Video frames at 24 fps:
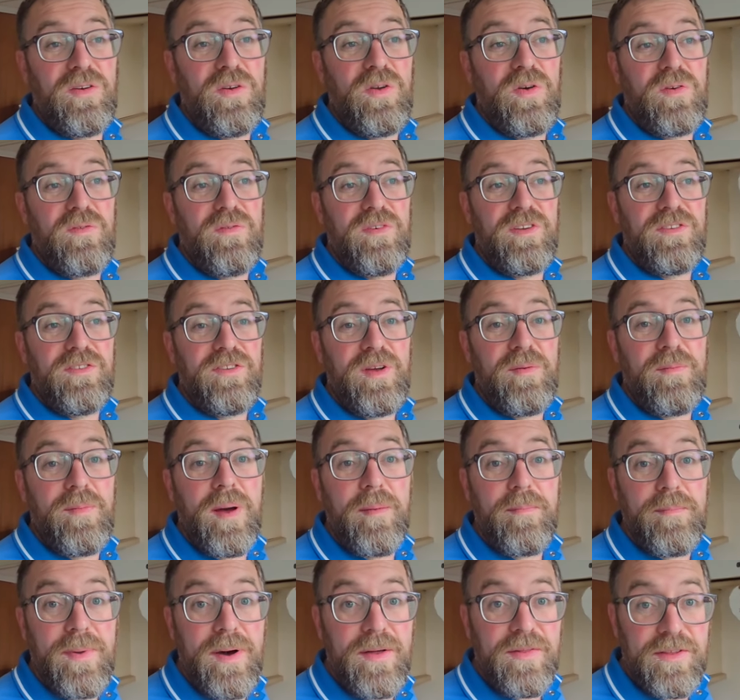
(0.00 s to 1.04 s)
look for some
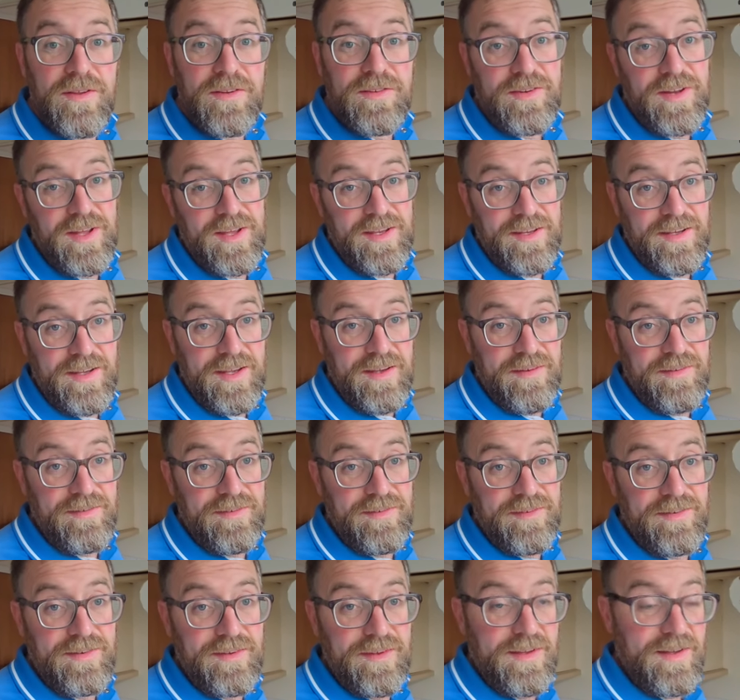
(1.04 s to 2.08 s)
Mother's Day
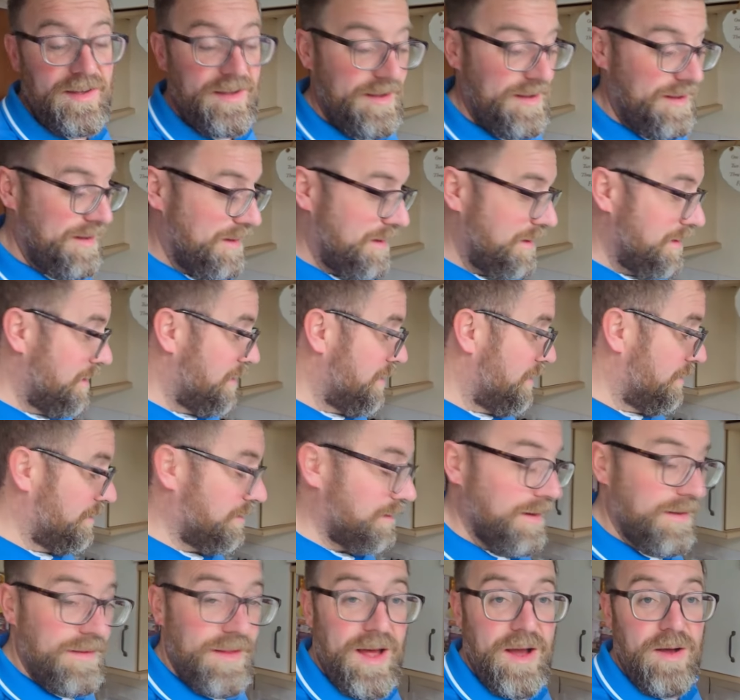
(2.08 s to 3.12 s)
gifts.
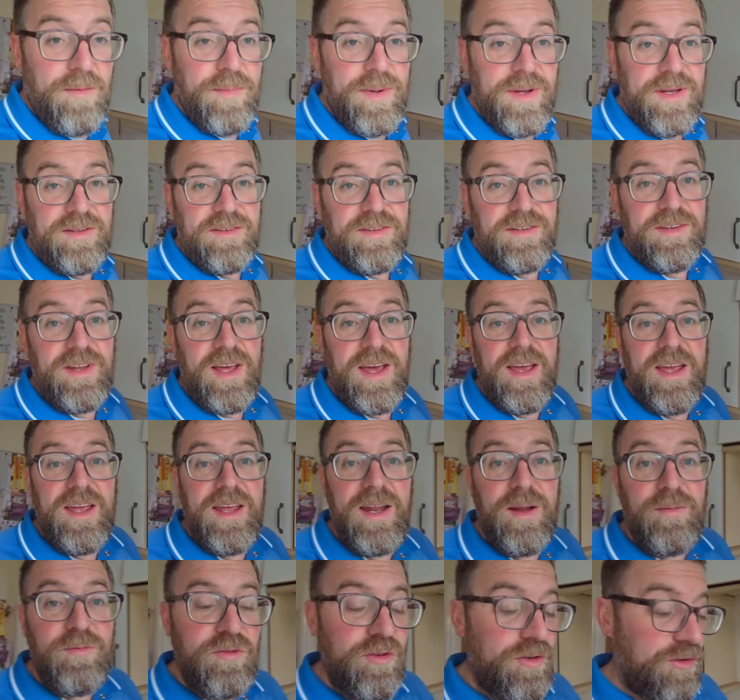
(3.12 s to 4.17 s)
So that'll be
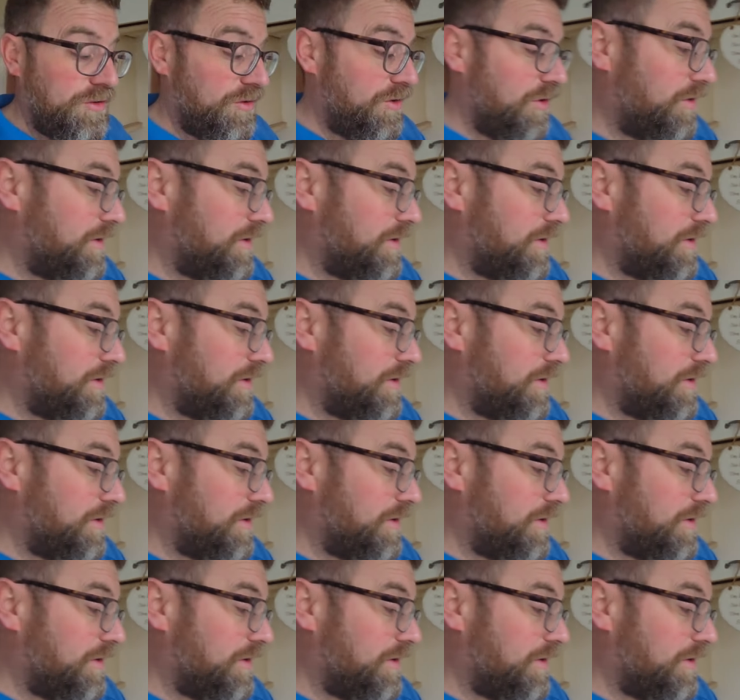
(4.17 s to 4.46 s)
today. I'm just